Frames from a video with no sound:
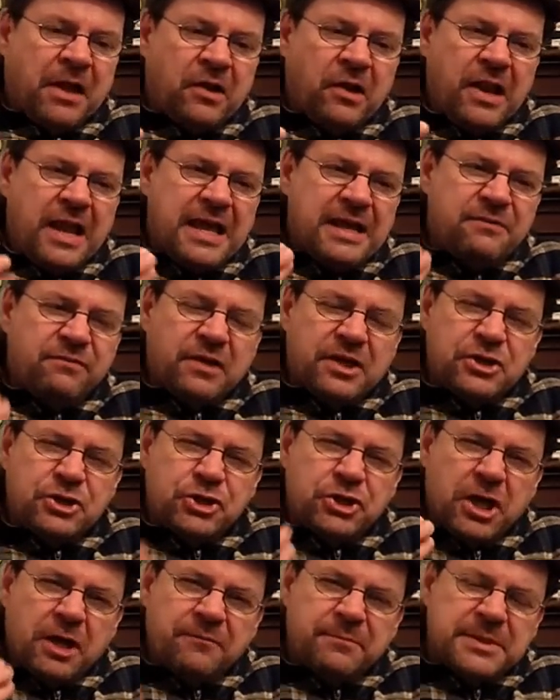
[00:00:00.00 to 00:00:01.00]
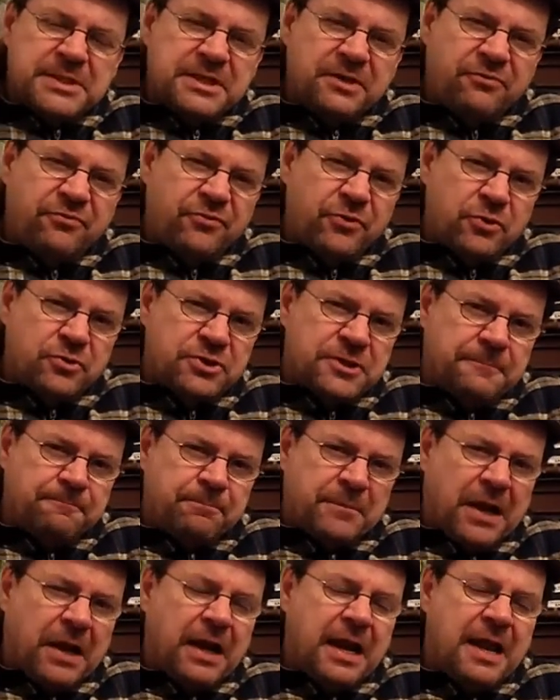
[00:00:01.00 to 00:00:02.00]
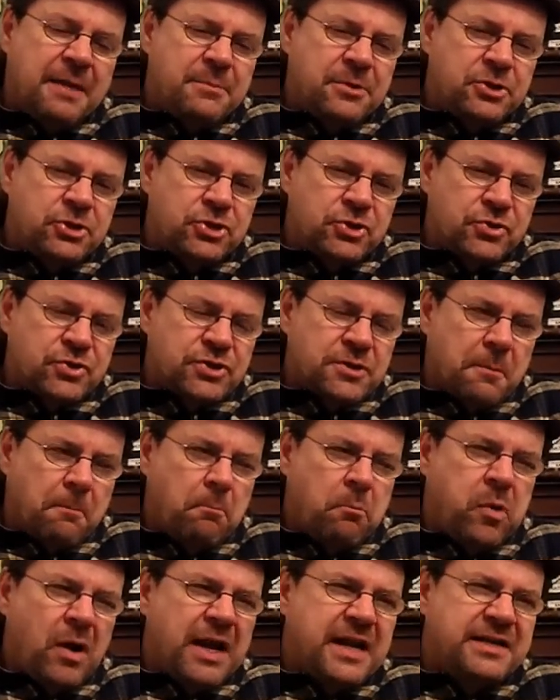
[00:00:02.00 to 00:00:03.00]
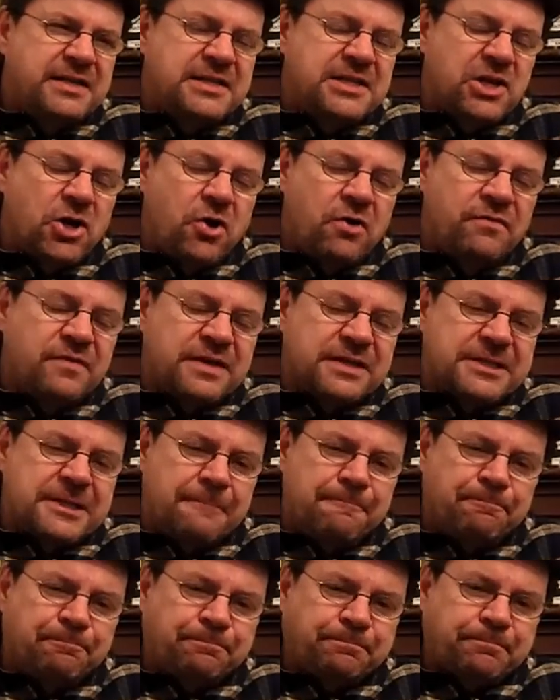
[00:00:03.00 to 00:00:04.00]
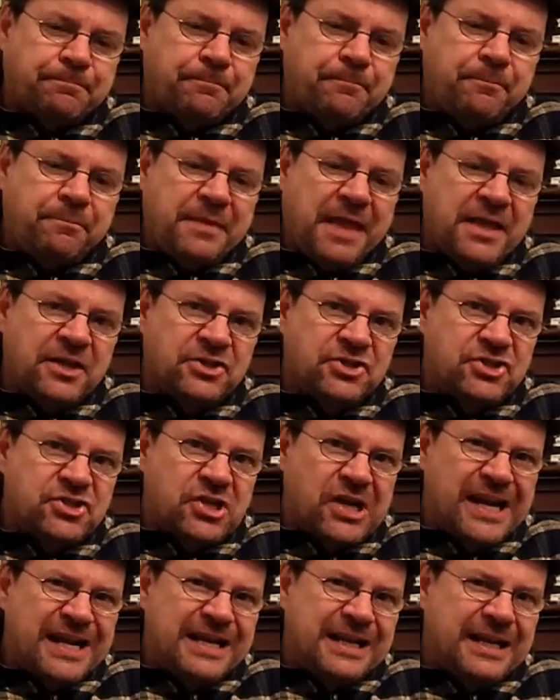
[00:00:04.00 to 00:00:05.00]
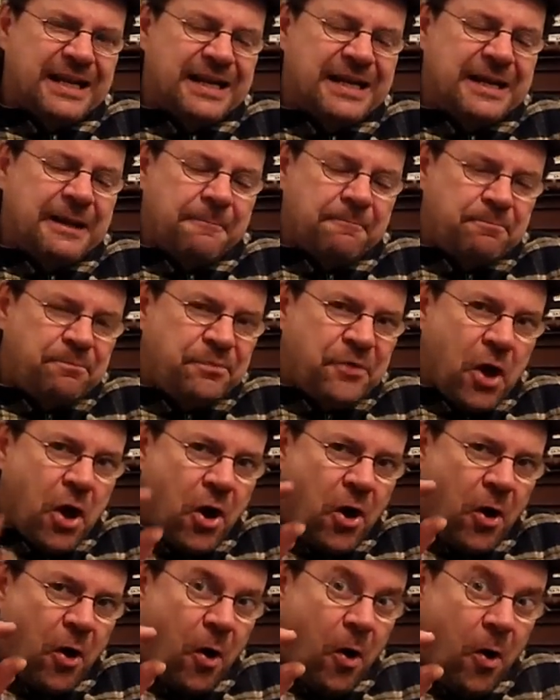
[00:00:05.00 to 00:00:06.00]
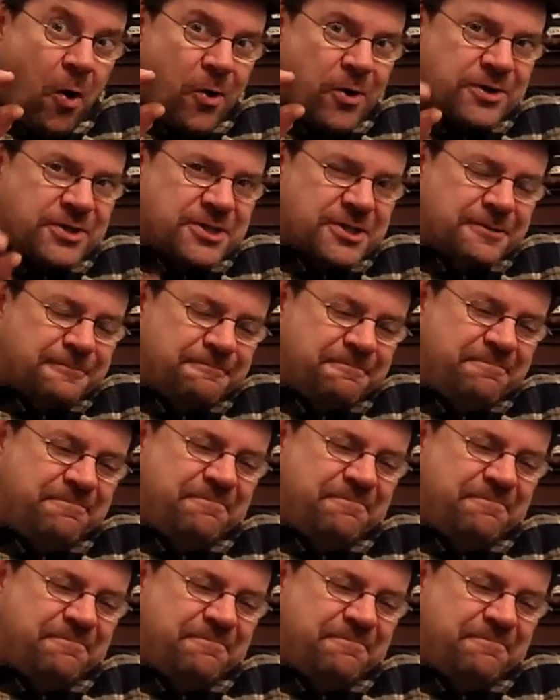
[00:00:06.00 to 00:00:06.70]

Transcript: lively, sherbety fruit, lemon juice, plenty of it, slightly hot.